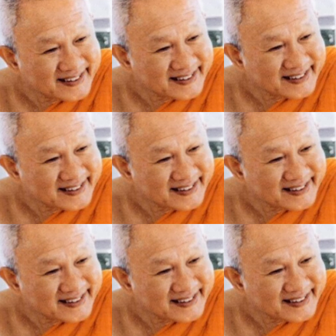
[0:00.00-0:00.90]

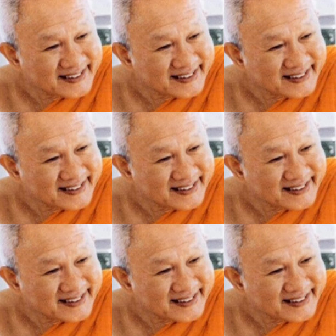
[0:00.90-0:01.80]

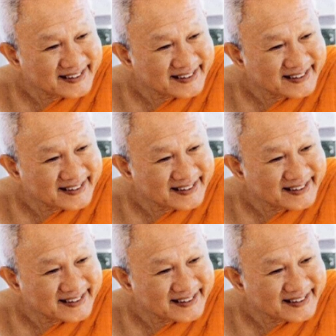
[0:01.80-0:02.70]

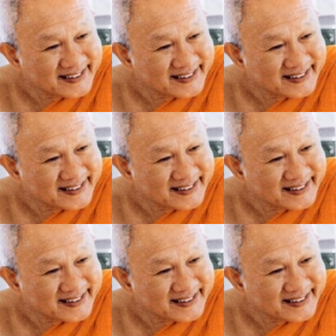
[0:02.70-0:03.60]

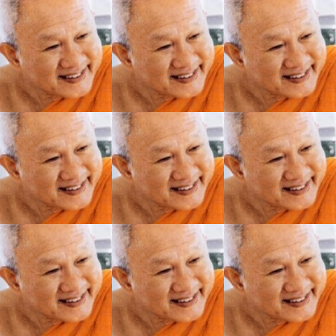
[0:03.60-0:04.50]

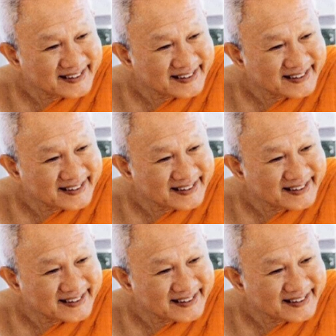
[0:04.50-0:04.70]
[no speech]